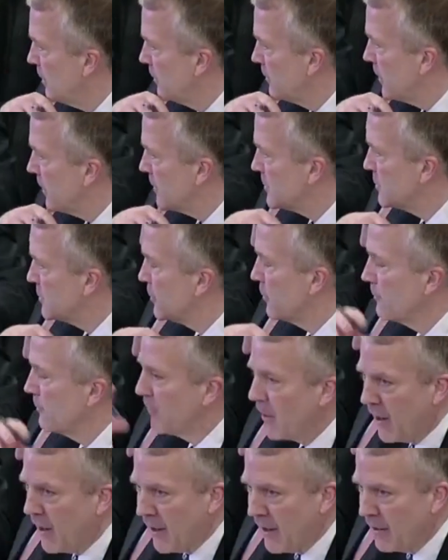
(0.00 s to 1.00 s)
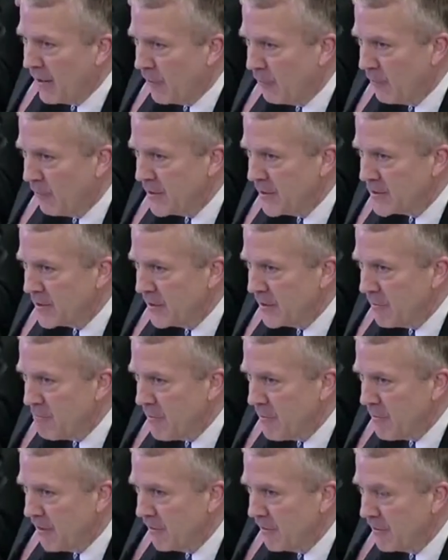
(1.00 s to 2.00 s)
they serve at higher rates in the
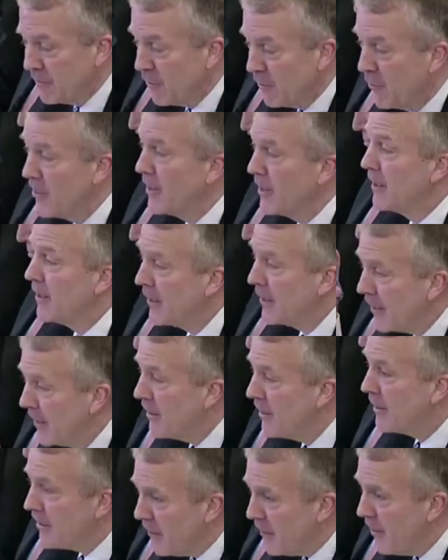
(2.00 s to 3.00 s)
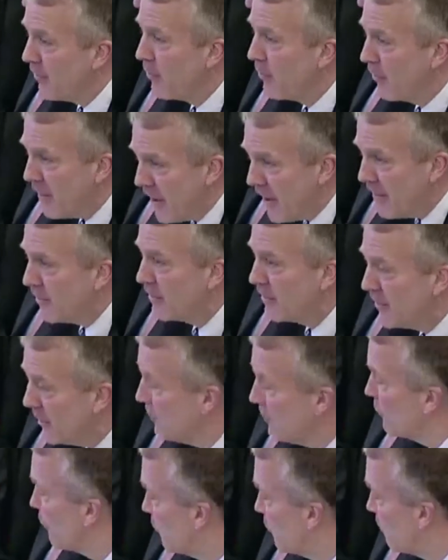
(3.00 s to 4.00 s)
military than any other ethnic
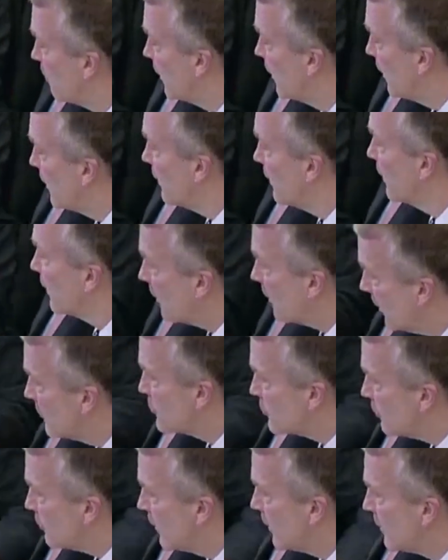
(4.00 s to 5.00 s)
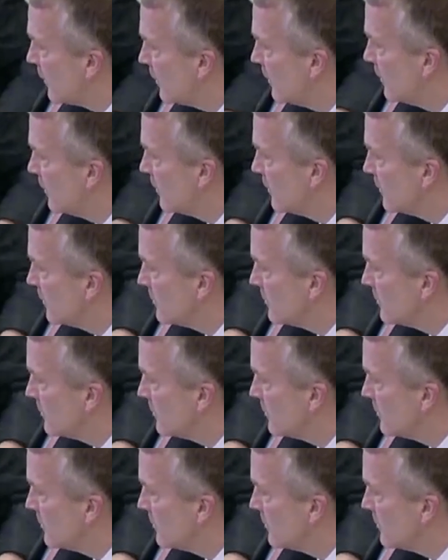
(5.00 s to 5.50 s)
group in the country. It's